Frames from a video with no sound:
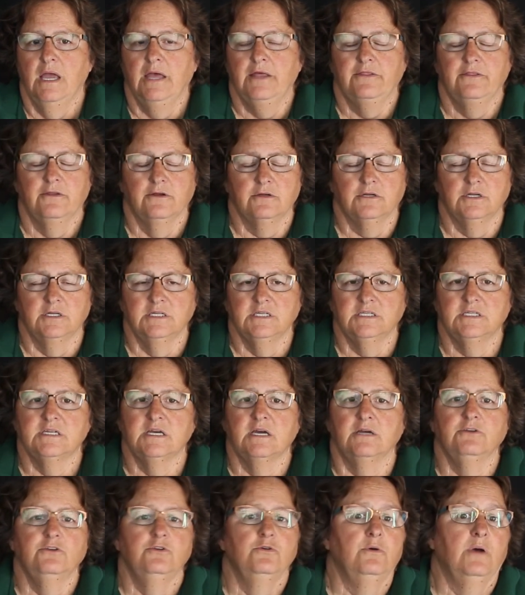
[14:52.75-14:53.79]
They're going to
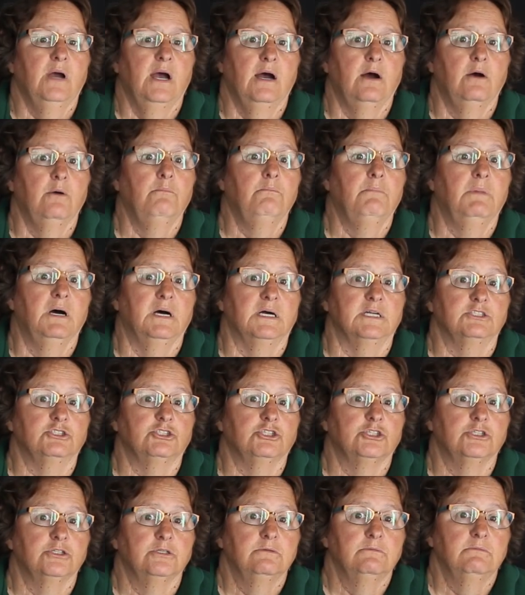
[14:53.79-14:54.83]
tell you how
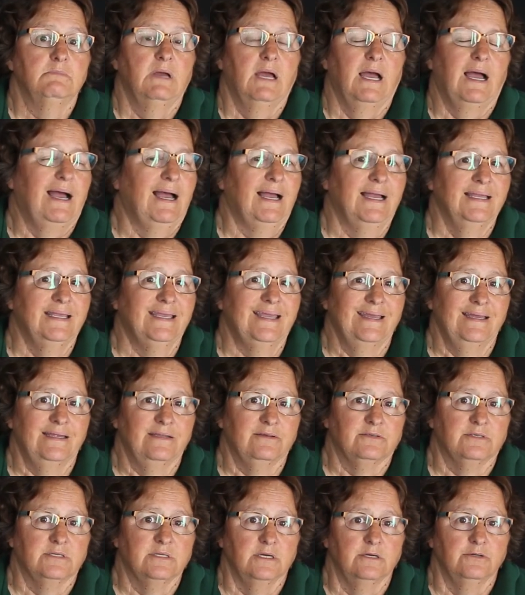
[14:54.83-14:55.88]
much. I
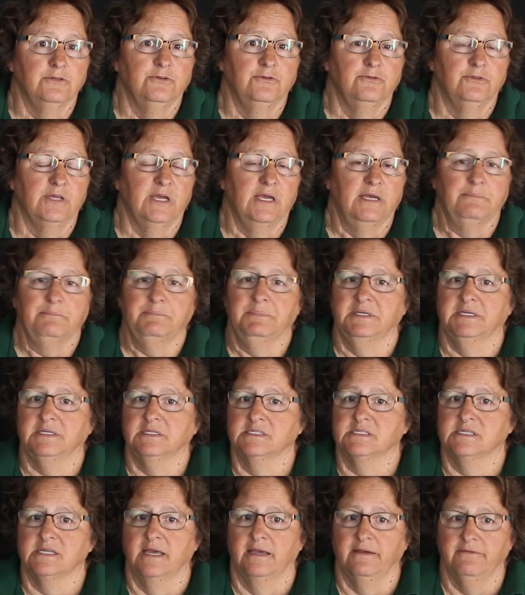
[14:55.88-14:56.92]
can't tell you that
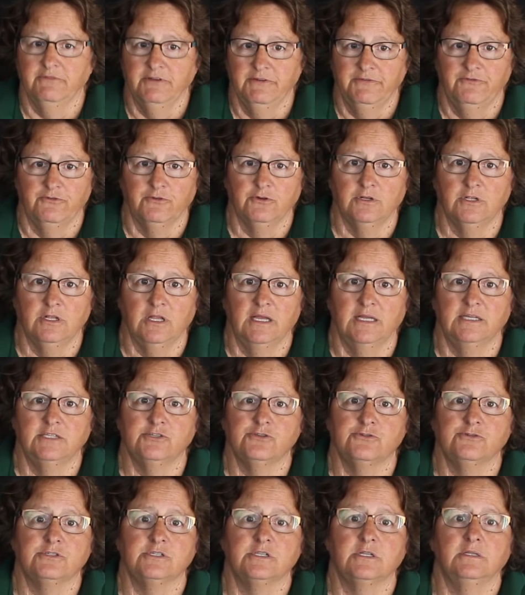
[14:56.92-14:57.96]
because every
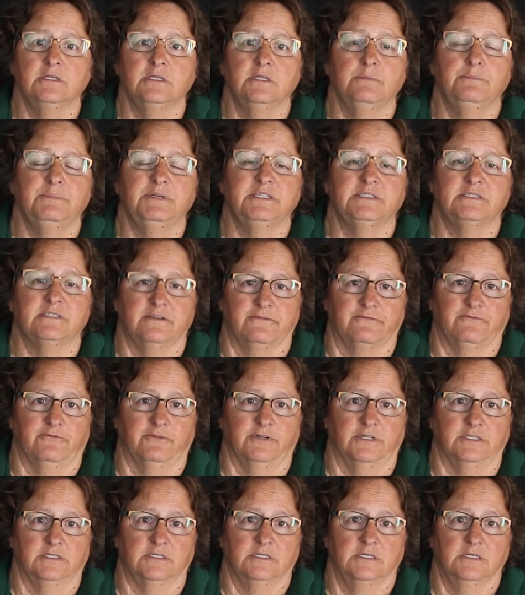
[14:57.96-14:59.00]
fertilizer is a little bit
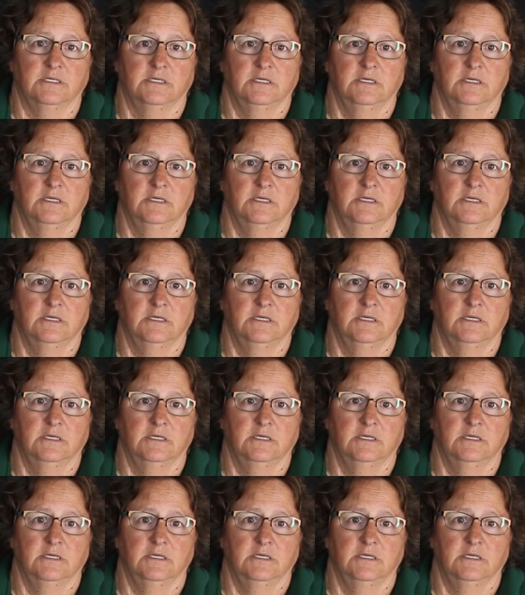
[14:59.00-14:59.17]
different.